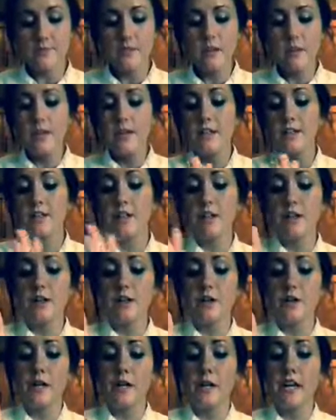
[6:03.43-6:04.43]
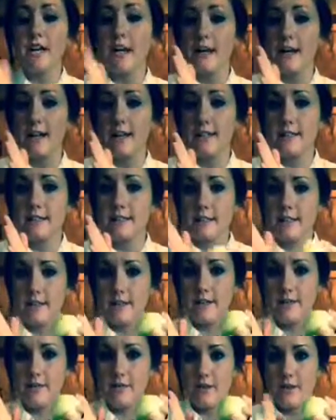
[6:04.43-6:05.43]
it's going to create a nice,
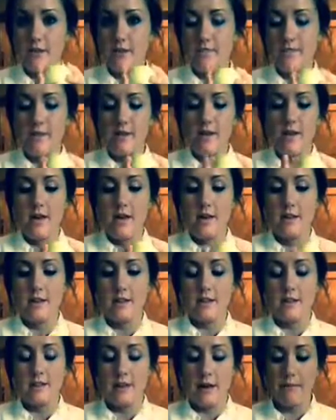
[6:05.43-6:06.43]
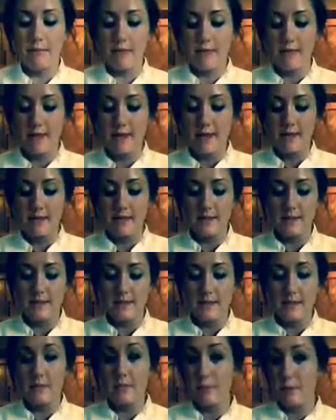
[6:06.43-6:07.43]
even, stable base, because
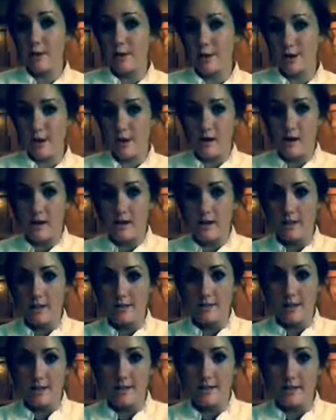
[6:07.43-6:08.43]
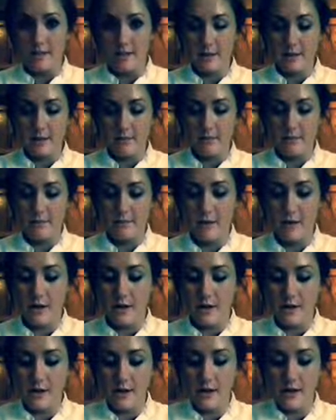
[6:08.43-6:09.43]
I'm going to put it on its base, the tip of the
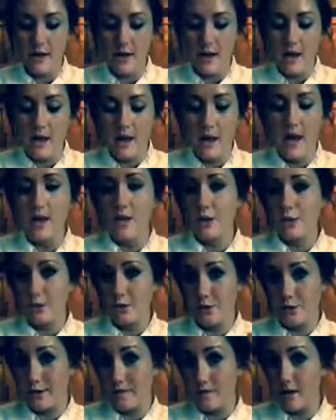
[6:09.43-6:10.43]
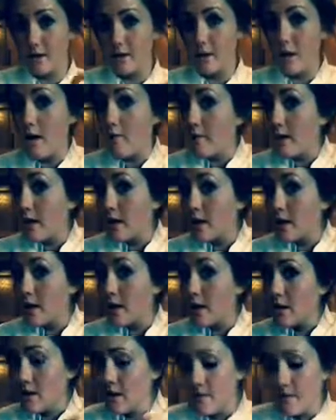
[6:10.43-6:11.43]
onion, using my claw
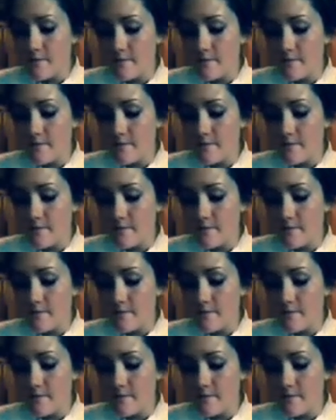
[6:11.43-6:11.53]
method.